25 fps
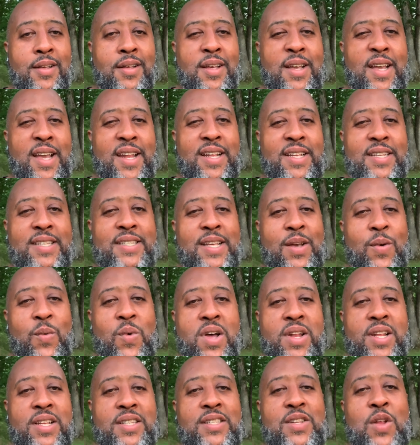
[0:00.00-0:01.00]
and he said, well,
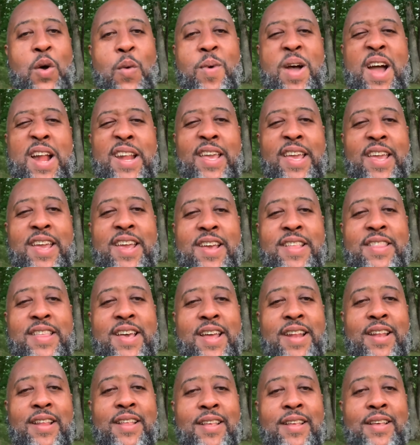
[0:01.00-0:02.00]
there's nobody here
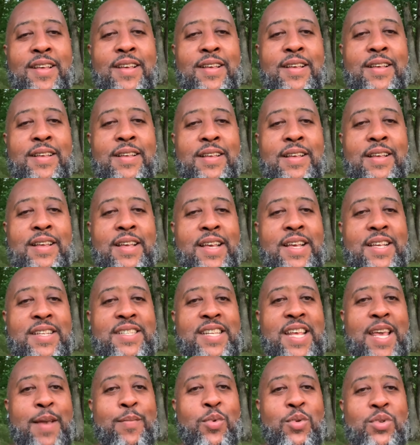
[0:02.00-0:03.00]
that is
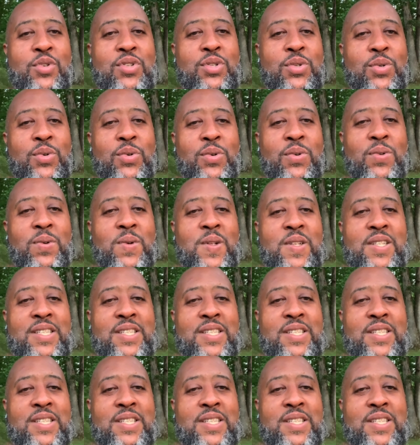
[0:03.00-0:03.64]
able to